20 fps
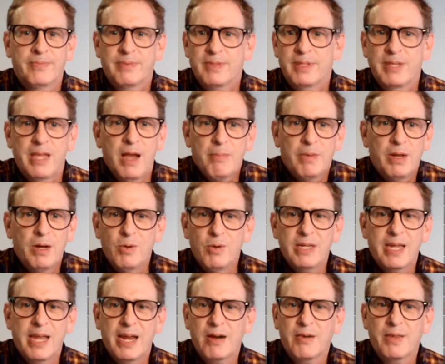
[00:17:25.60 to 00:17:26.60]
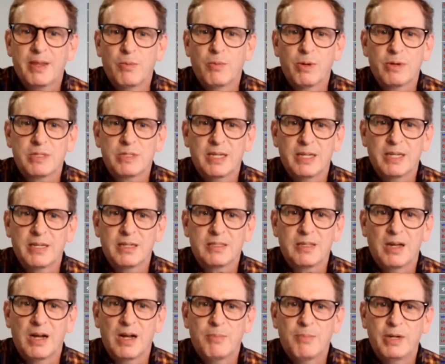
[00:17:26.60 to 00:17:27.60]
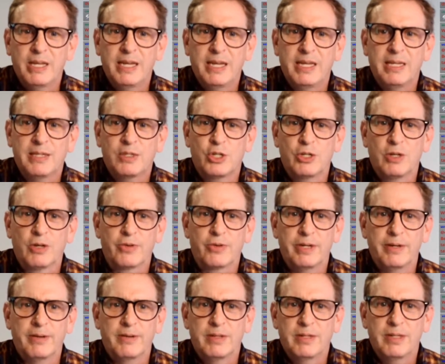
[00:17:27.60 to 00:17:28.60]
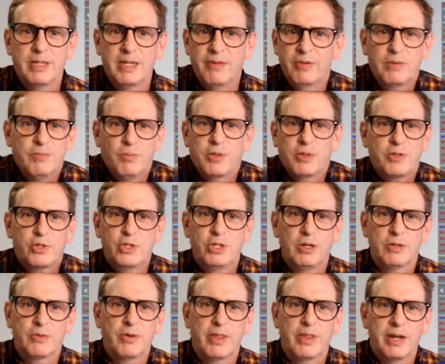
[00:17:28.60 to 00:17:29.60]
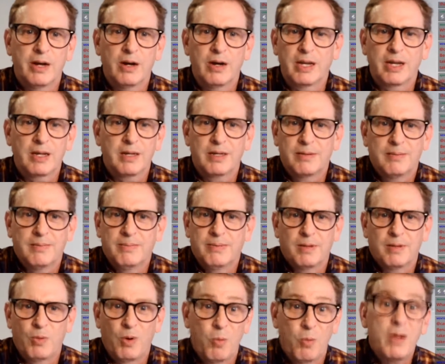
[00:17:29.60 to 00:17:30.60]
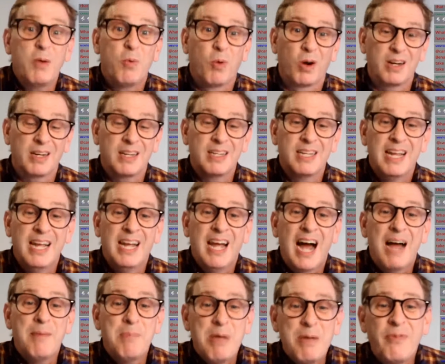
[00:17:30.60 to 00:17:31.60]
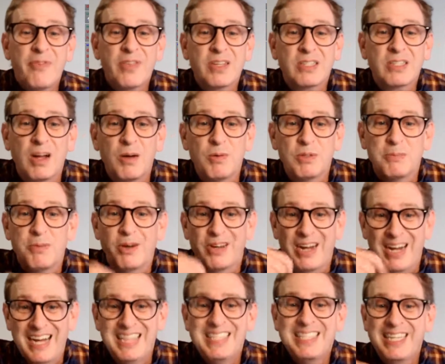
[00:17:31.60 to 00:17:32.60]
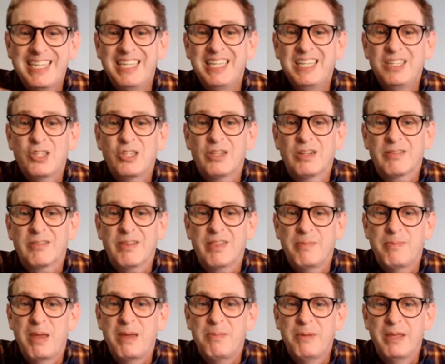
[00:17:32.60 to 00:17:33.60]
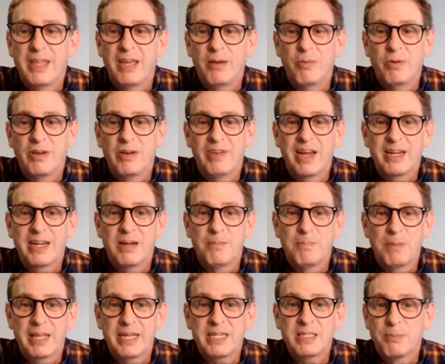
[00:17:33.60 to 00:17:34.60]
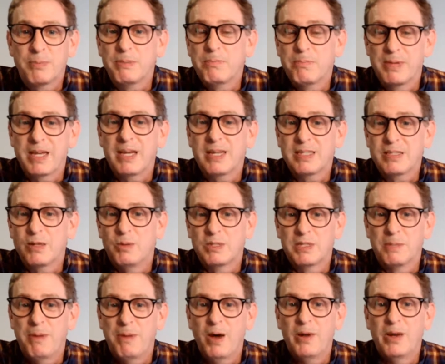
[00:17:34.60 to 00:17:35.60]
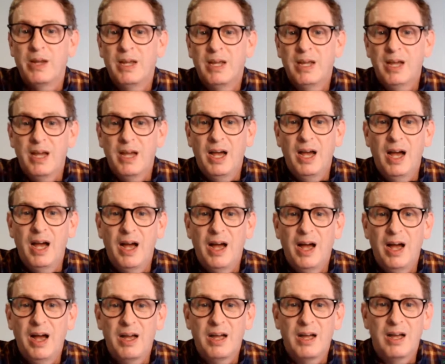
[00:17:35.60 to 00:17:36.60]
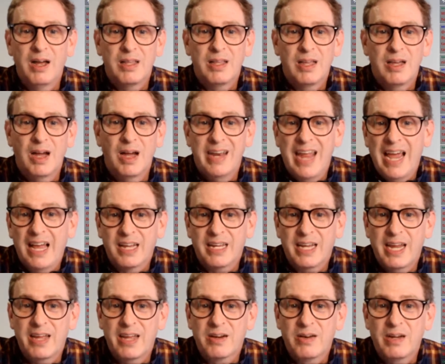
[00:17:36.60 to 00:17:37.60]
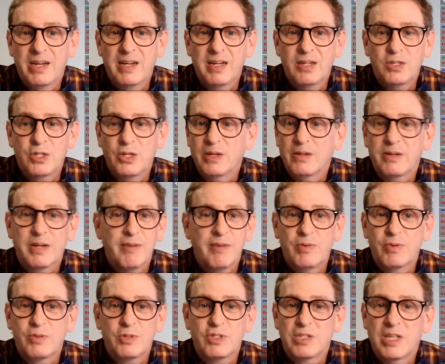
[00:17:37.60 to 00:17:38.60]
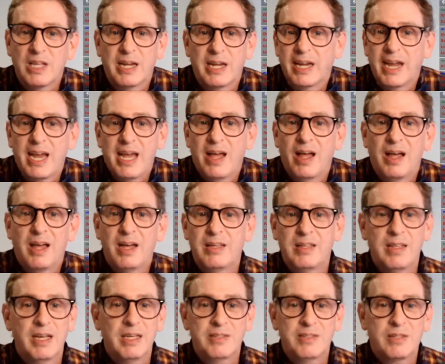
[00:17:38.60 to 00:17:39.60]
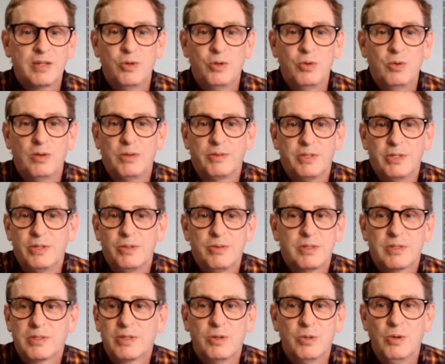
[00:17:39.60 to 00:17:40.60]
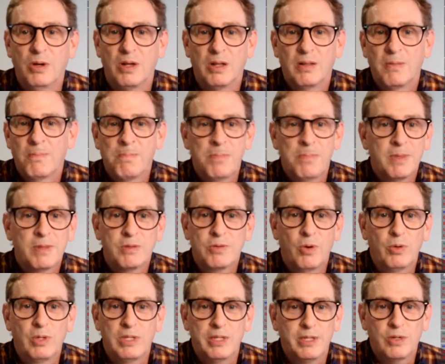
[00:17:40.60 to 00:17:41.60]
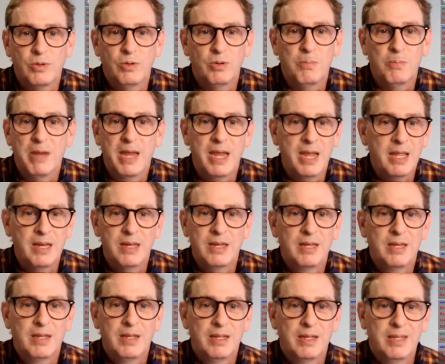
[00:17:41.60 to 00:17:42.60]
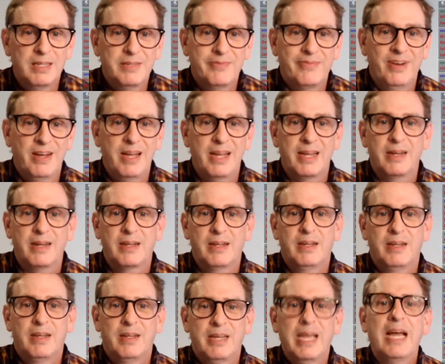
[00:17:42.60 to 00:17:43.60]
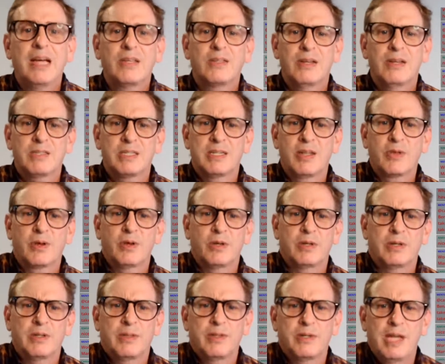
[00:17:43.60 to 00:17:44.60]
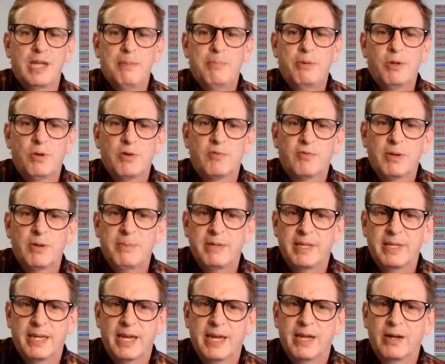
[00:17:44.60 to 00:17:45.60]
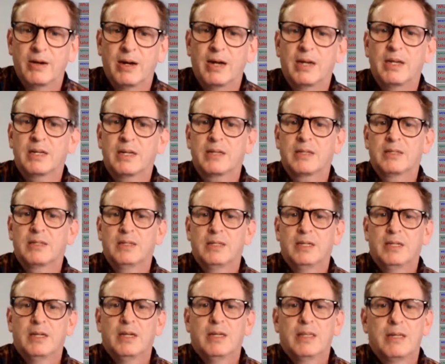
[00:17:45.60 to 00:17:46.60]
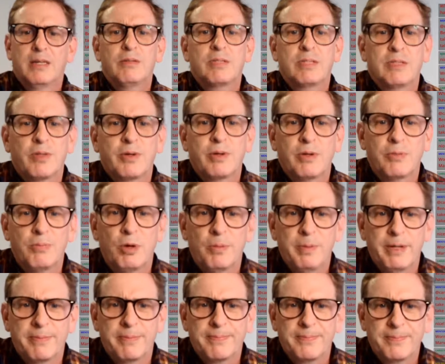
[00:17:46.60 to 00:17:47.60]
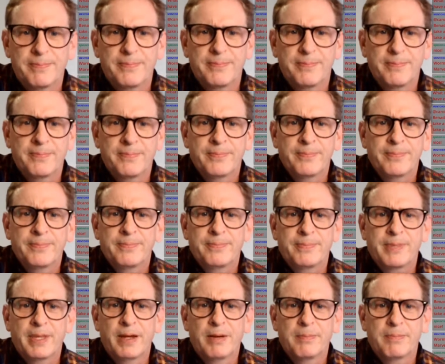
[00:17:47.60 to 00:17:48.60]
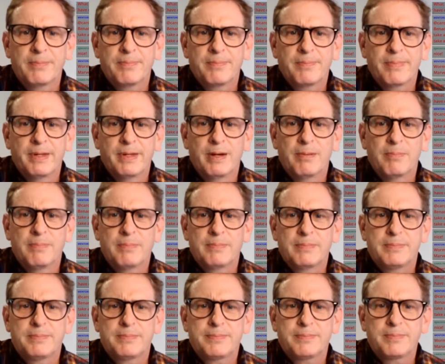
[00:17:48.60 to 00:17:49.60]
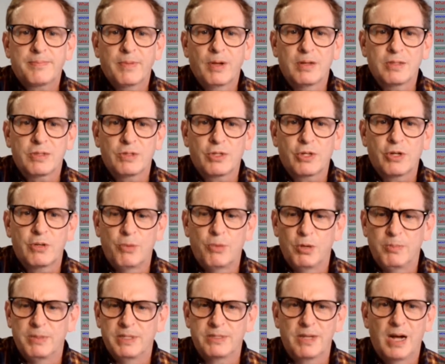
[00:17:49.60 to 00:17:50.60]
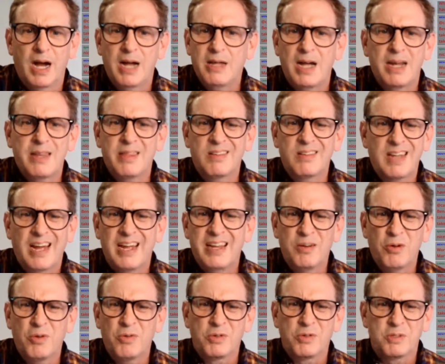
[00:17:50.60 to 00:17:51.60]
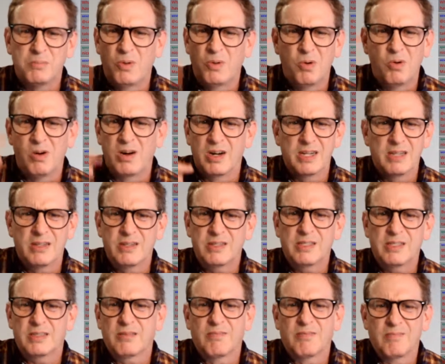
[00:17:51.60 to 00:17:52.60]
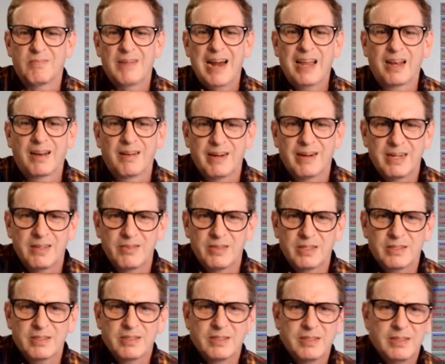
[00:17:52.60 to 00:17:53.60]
Yep, no one cared that we were singing a song about eating children, even with children there. We weren't. Maybe if the song was about us eating children, maybe they would have had complaints. But because it was about an alligator eating children, everyone was just like, yeah, that's cool, dudes. Cool. Totally cool, man. That's fine. Yeah, so that was another good... The debut of Rippy the Gator. That was another good moment. Yeah. All sorts of good moments. I know there's more. They're just rattling around this